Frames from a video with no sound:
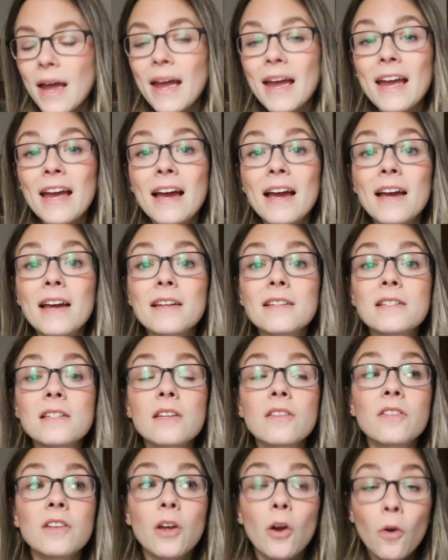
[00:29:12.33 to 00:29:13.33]
And
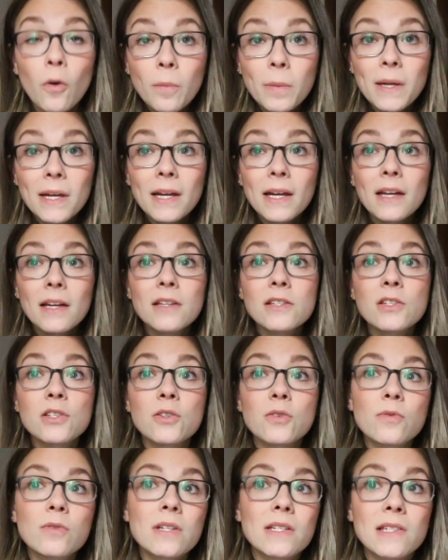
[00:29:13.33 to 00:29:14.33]
the OB
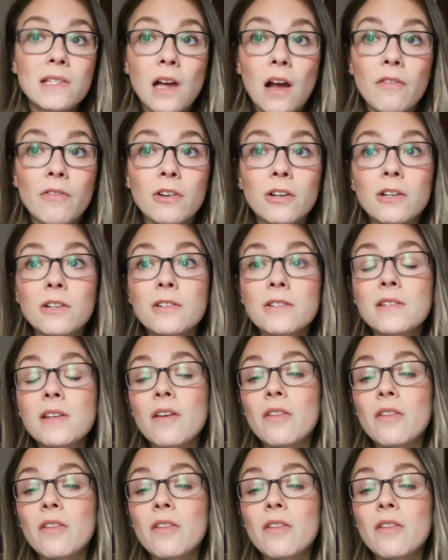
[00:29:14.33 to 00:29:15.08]
soon discovers